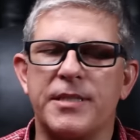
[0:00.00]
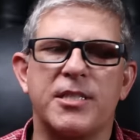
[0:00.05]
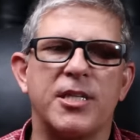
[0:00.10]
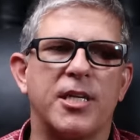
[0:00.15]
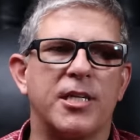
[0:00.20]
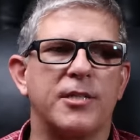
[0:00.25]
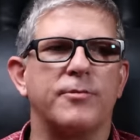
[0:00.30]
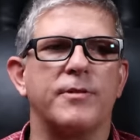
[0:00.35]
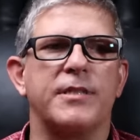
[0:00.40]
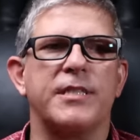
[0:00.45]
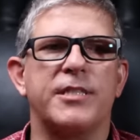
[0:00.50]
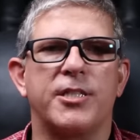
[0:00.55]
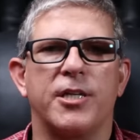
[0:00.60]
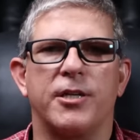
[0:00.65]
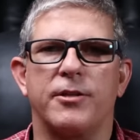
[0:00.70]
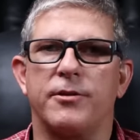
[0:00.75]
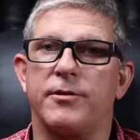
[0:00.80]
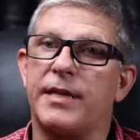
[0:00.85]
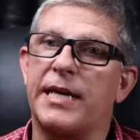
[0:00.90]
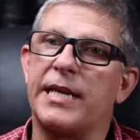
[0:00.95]
touch with each
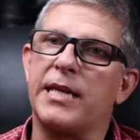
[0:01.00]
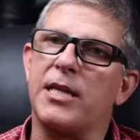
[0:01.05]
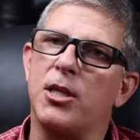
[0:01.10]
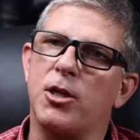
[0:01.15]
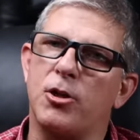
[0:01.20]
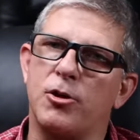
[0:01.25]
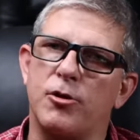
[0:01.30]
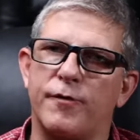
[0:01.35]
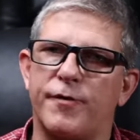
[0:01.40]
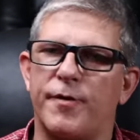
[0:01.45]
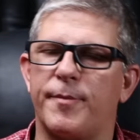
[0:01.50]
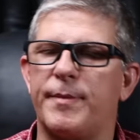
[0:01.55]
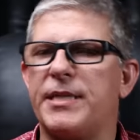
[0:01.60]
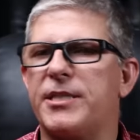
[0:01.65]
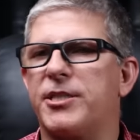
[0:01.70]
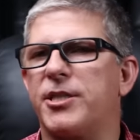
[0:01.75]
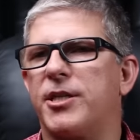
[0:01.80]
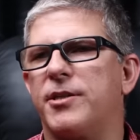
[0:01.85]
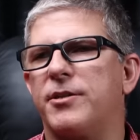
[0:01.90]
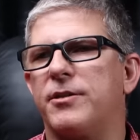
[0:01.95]
other and they learn from
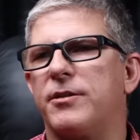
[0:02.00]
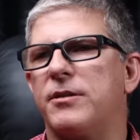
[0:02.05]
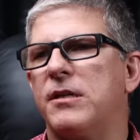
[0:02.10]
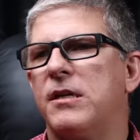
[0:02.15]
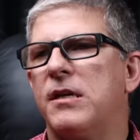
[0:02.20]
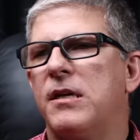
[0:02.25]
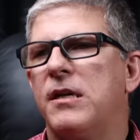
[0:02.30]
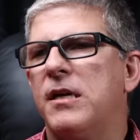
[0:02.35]
each other.